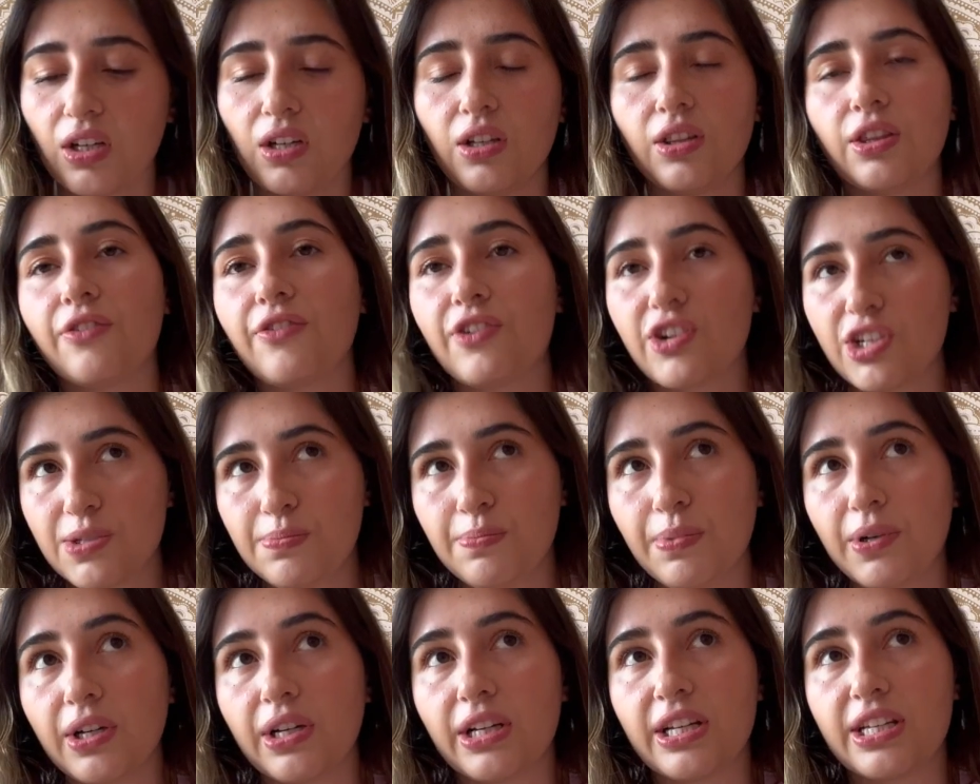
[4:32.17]
The first
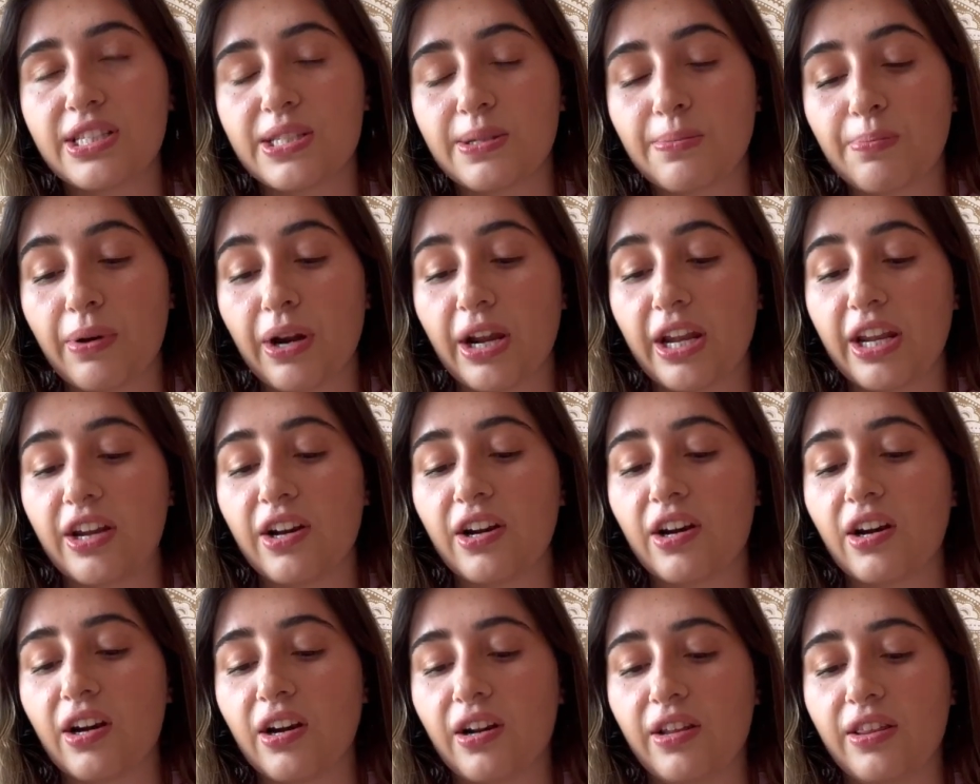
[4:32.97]
book is The
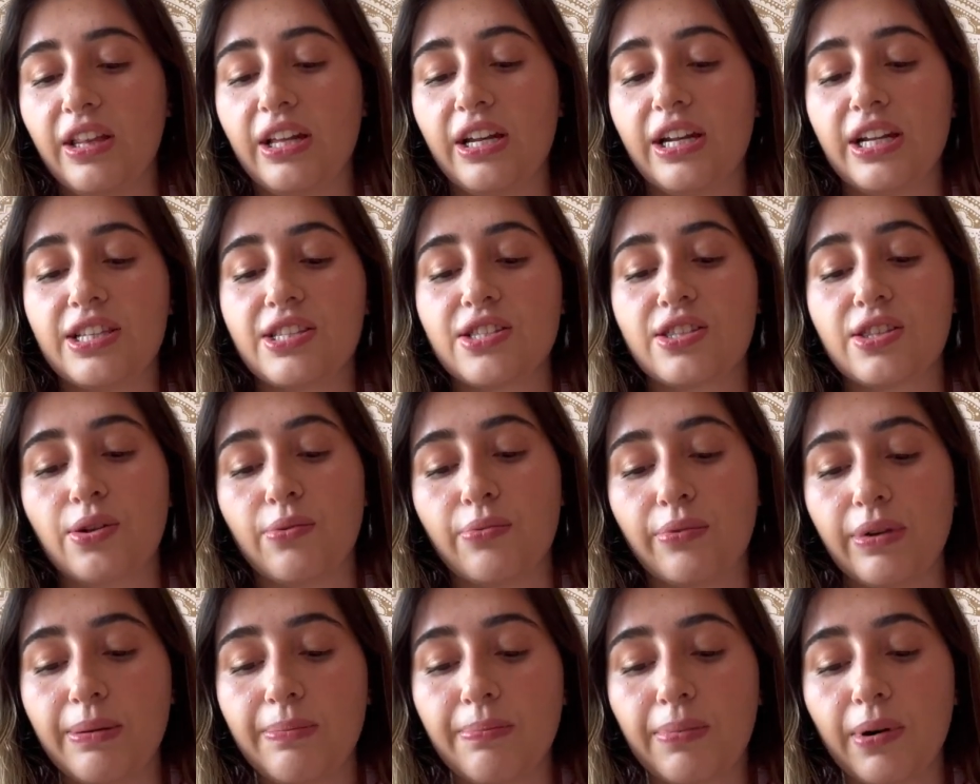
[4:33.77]
Predator, then it's The
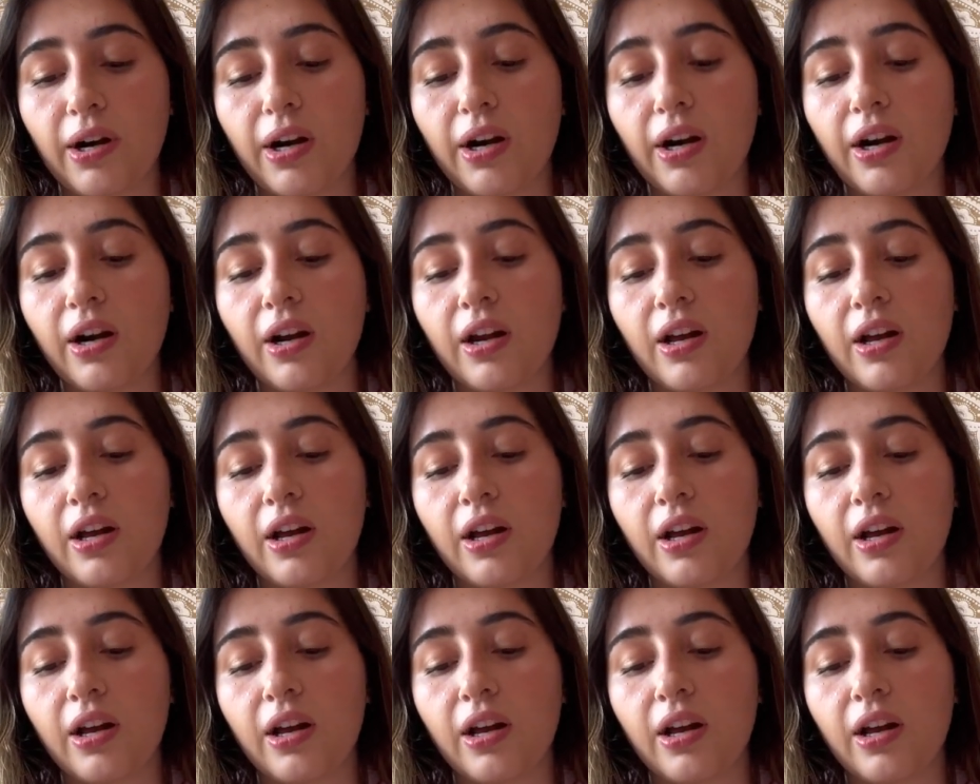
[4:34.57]
Reaper,